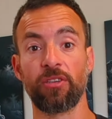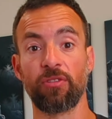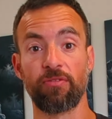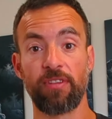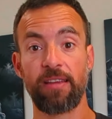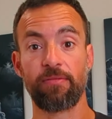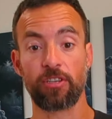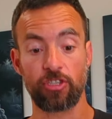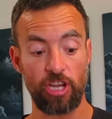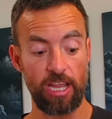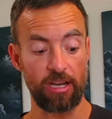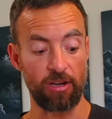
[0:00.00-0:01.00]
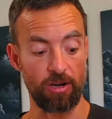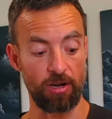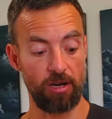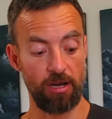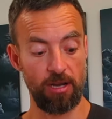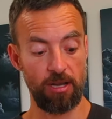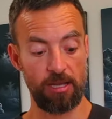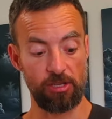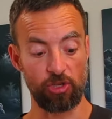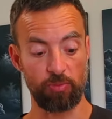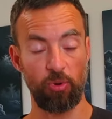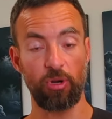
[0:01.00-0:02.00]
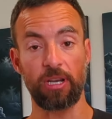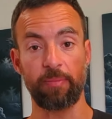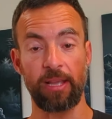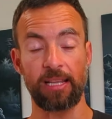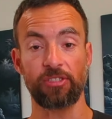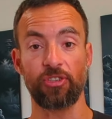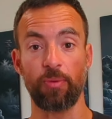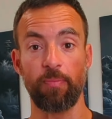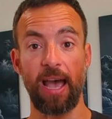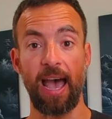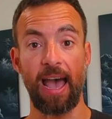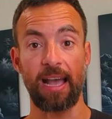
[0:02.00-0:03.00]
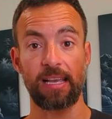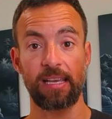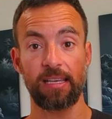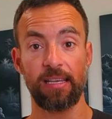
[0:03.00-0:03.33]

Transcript: in your favorite chair, just put it against your back,